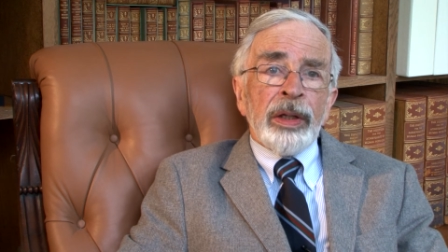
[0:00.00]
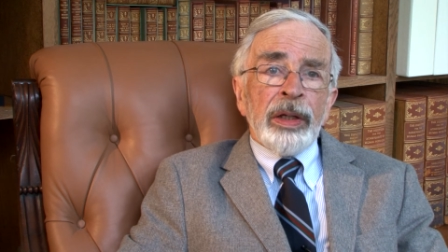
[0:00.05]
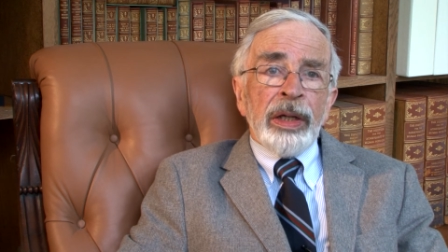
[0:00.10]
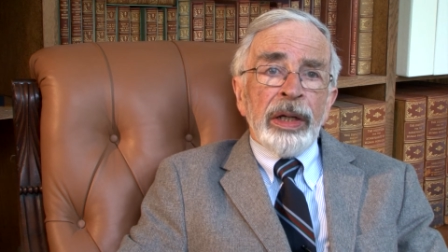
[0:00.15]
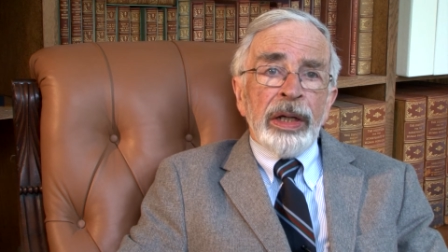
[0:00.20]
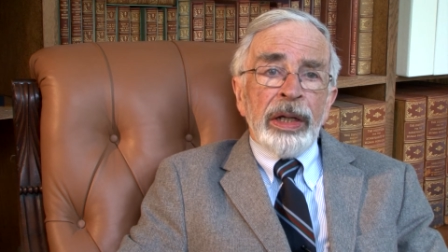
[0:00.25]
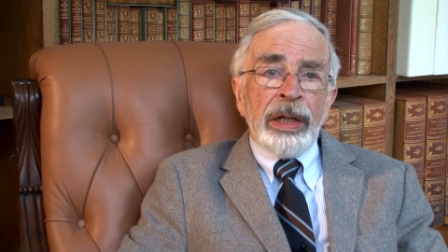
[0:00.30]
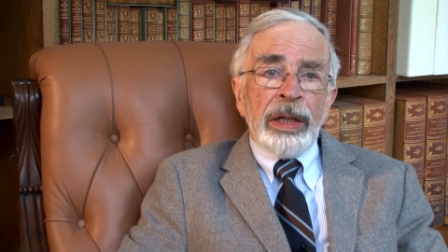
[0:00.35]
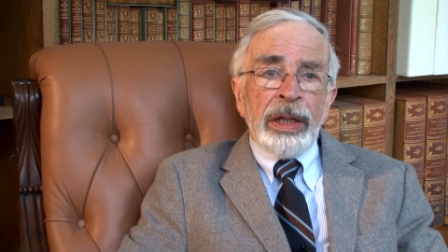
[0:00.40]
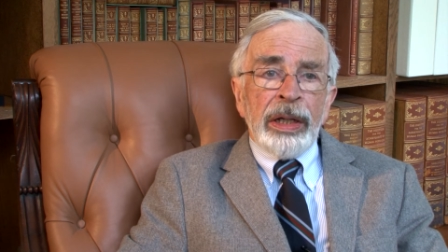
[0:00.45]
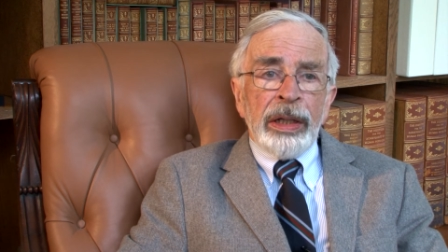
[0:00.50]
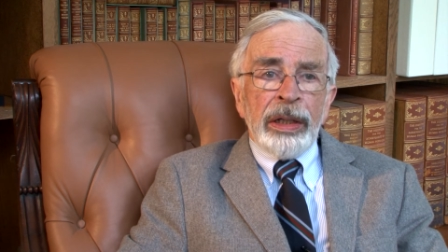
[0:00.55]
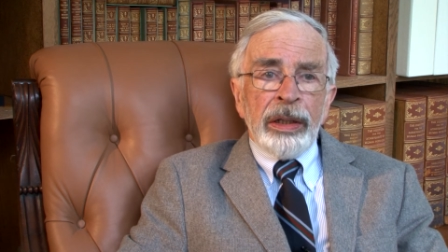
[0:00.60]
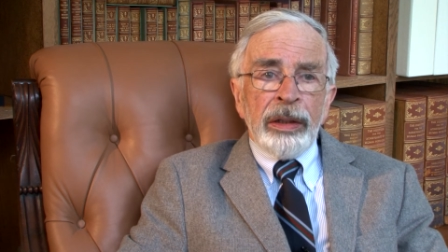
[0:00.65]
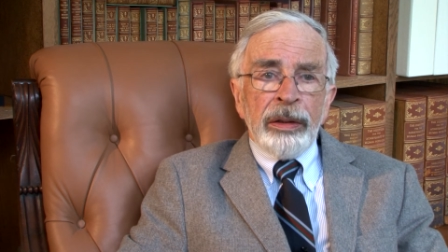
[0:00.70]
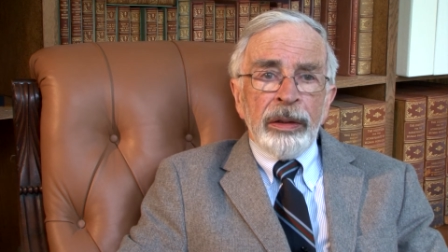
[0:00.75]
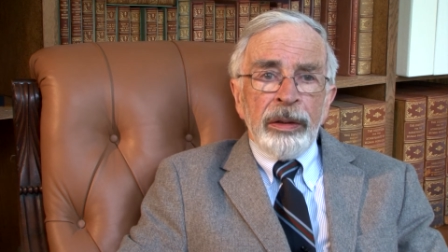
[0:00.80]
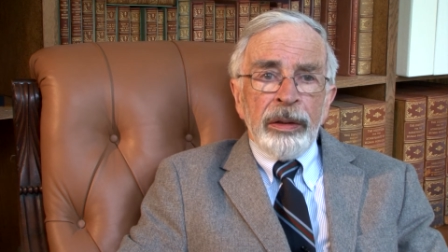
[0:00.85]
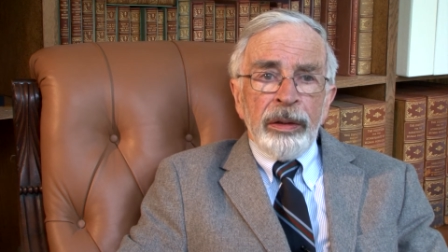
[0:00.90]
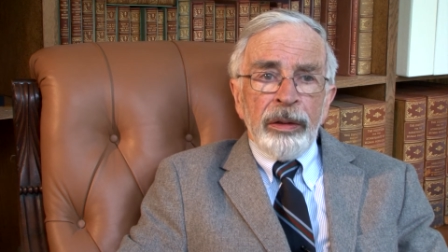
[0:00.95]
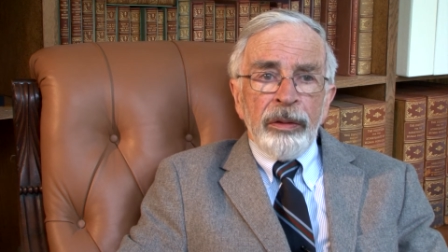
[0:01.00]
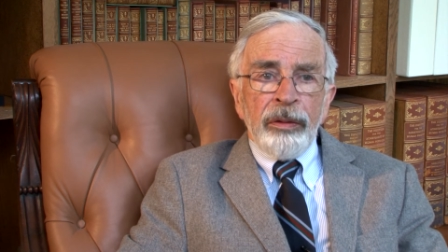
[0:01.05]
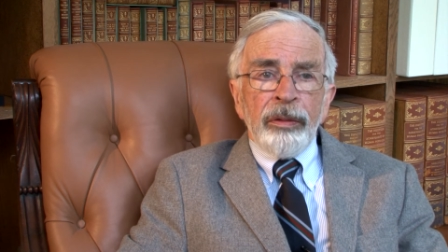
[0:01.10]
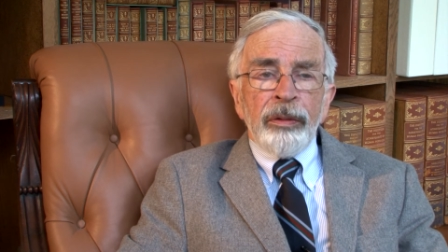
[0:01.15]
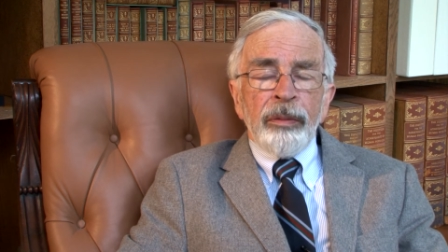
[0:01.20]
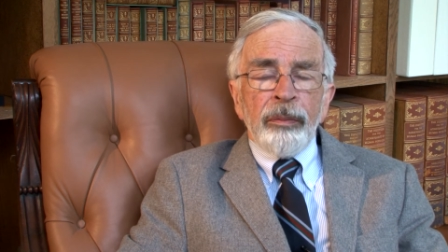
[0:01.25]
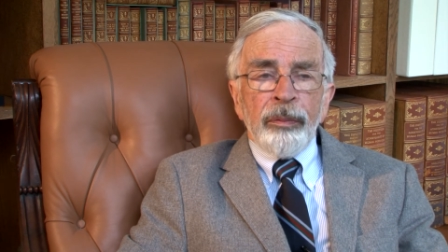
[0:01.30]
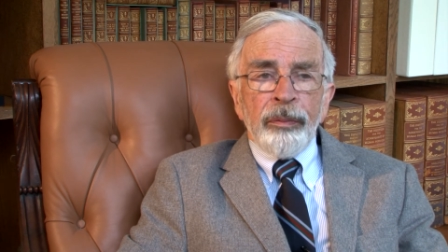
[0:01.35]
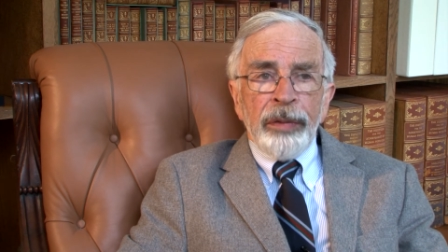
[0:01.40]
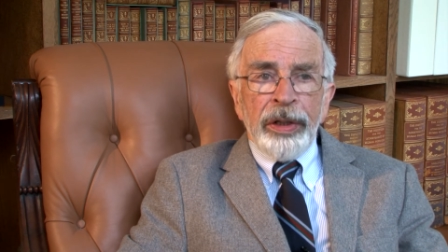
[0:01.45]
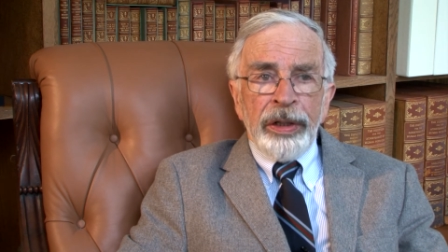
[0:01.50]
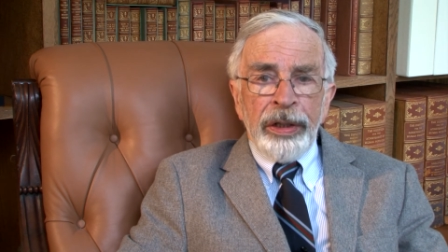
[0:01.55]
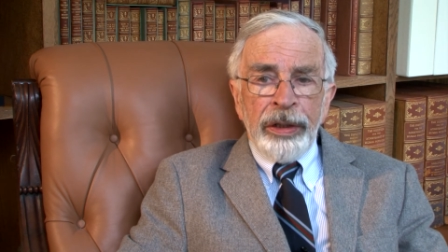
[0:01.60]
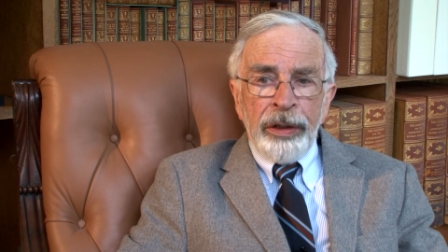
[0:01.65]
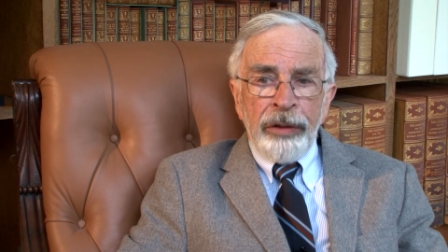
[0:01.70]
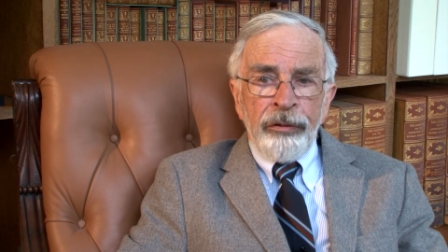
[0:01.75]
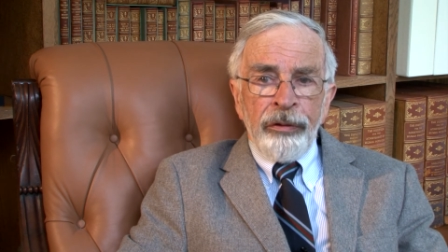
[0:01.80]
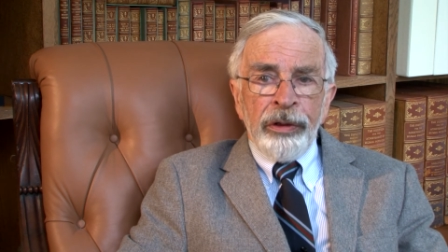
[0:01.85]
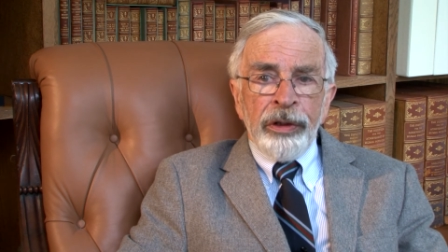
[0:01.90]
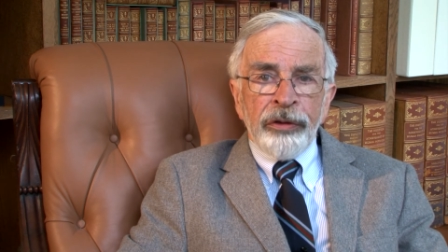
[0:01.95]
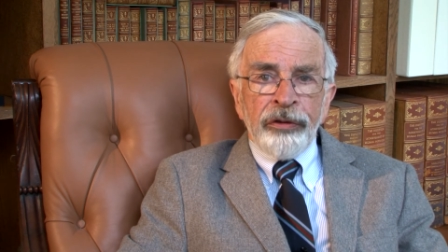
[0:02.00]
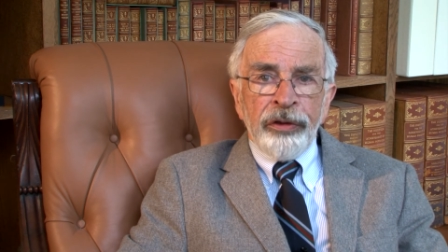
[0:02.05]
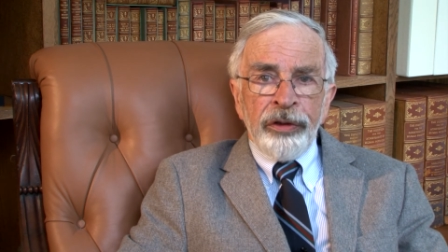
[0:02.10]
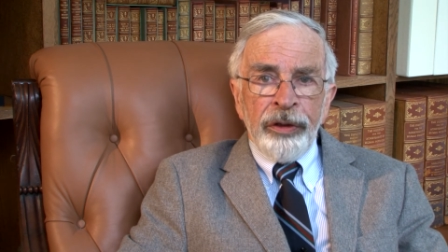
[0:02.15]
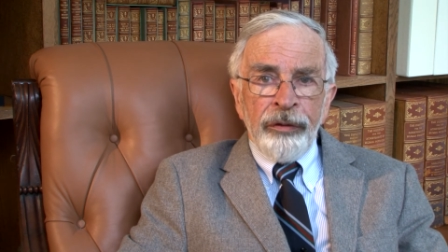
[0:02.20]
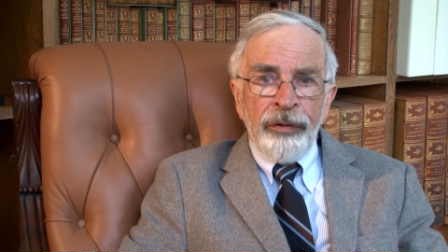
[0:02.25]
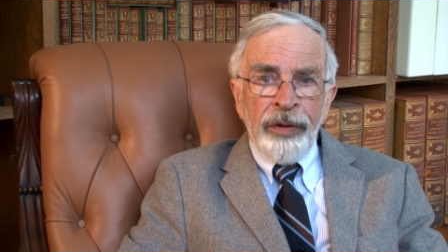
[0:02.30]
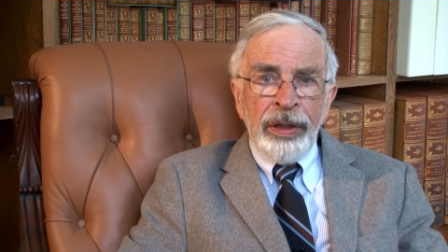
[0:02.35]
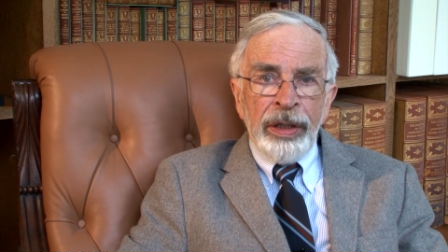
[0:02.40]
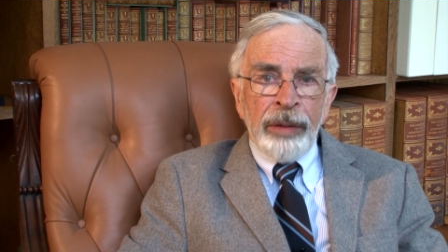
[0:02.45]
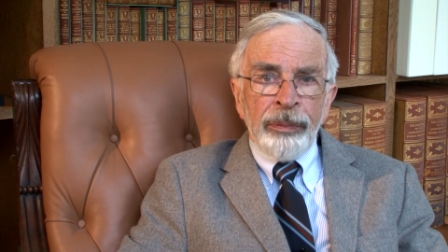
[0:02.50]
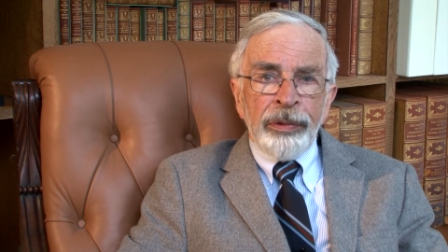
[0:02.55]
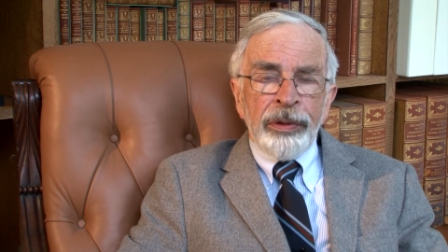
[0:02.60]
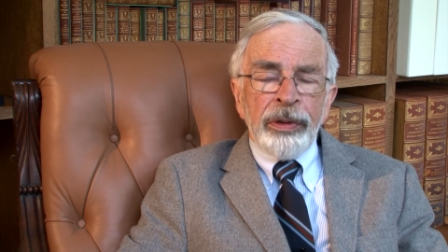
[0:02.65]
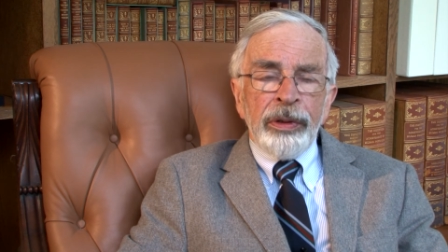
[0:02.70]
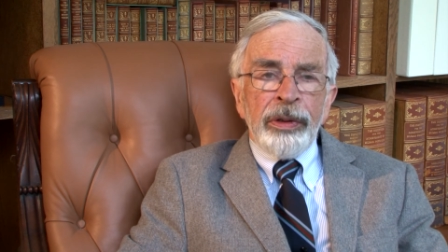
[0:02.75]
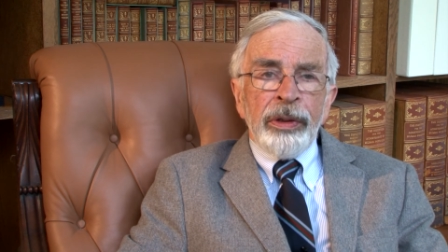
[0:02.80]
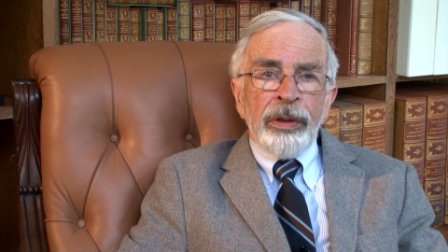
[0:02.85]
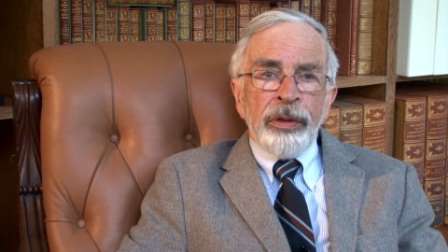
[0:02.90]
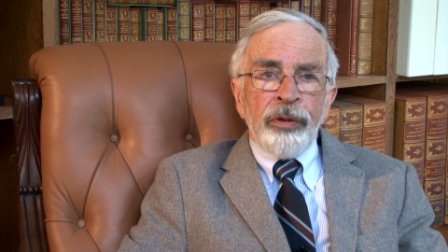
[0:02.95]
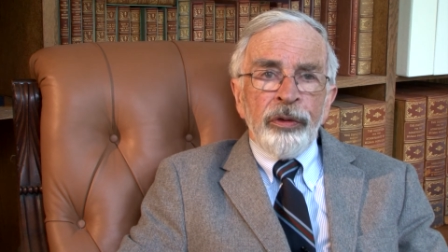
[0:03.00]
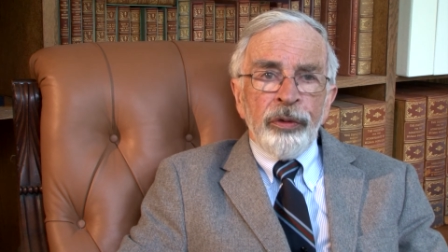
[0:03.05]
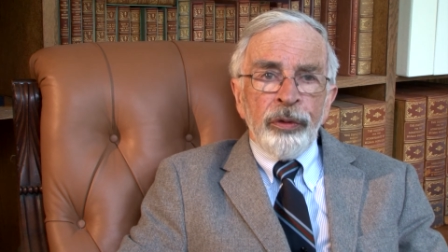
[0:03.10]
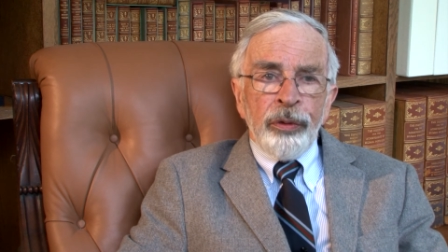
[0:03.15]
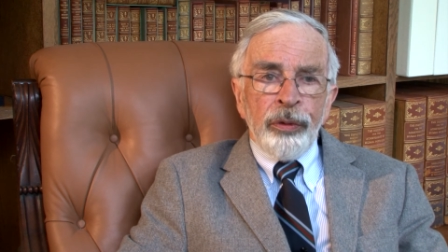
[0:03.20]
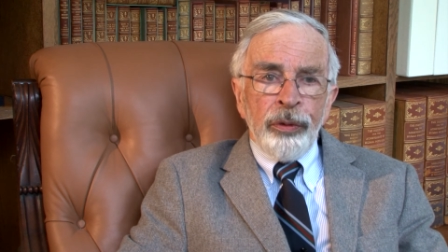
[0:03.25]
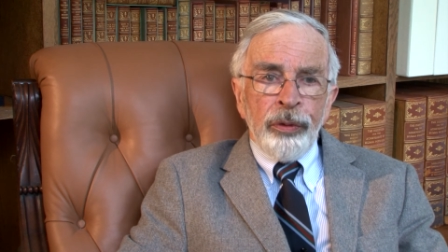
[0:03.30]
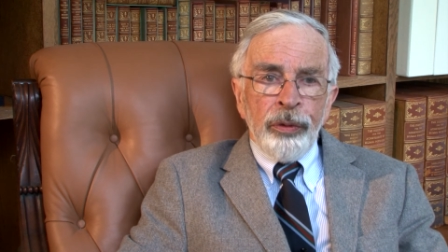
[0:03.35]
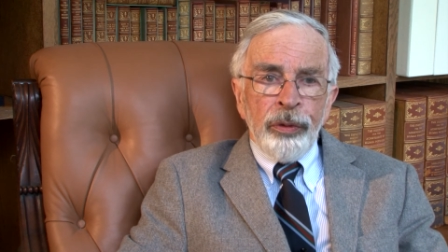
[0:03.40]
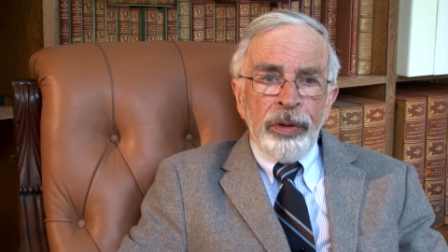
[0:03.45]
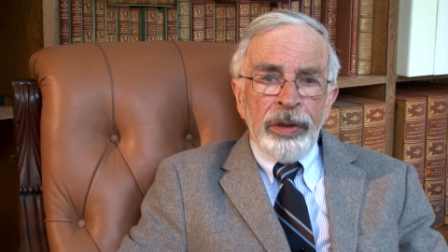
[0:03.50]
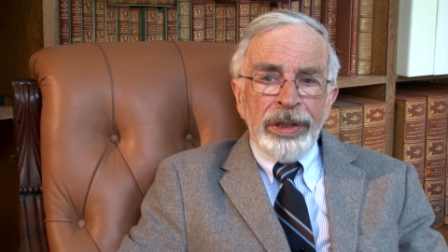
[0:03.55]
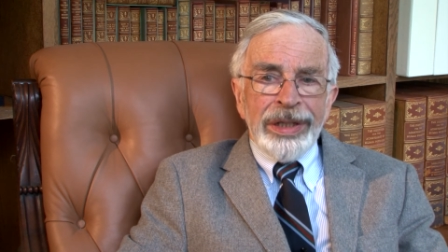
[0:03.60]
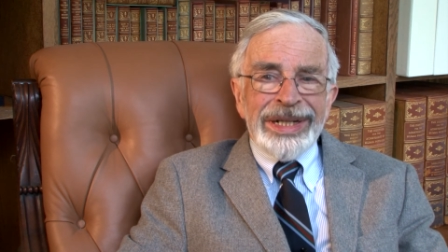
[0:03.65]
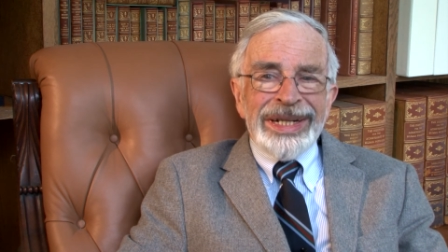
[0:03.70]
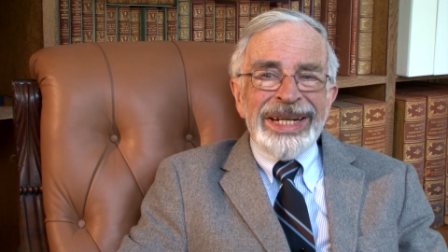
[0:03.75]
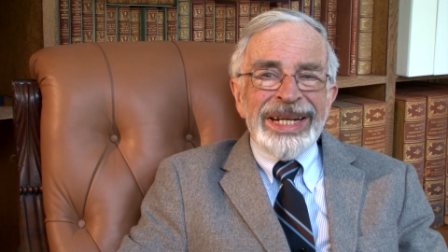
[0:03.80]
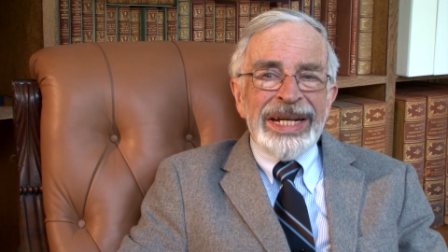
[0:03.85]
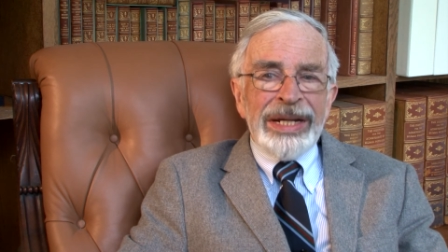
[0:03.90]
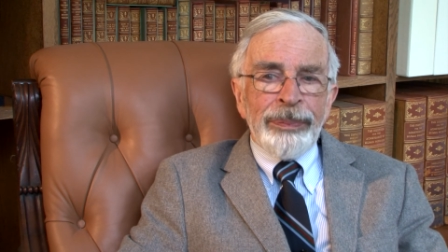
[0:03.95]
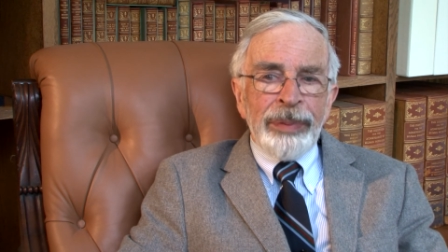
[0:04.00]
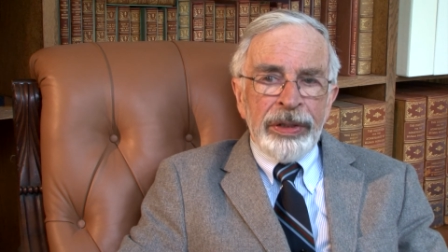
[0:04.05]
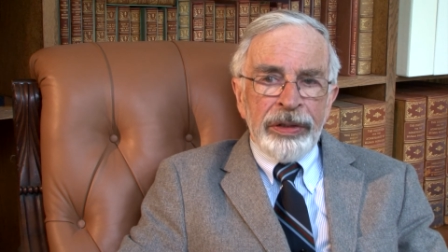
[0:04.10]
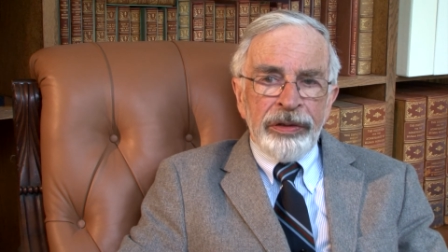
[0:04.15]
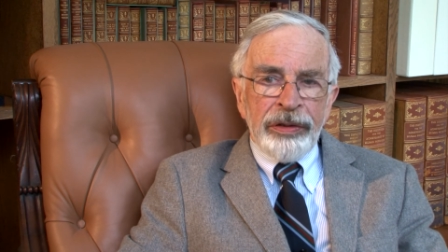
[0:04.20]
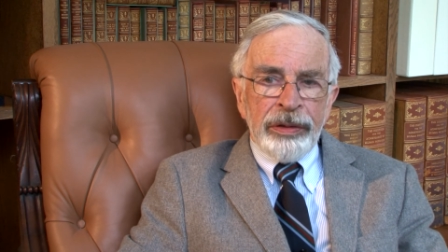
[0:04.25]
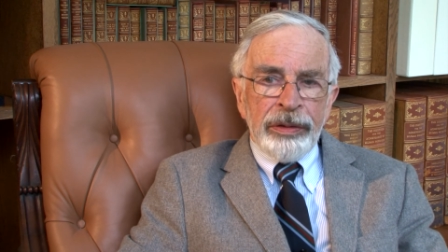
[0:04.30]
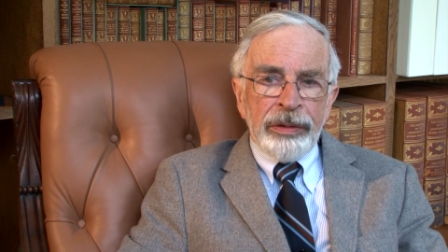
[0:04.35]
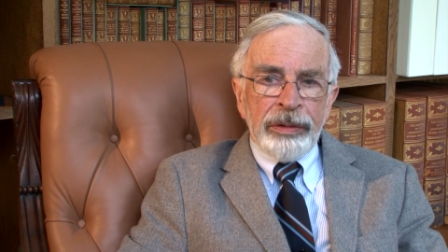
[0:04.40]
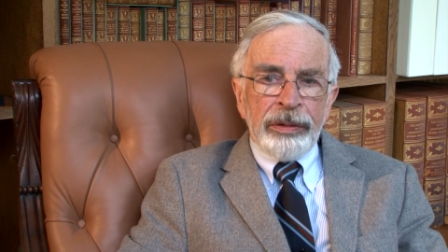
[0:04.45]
And many of the drugs are developed to inhibit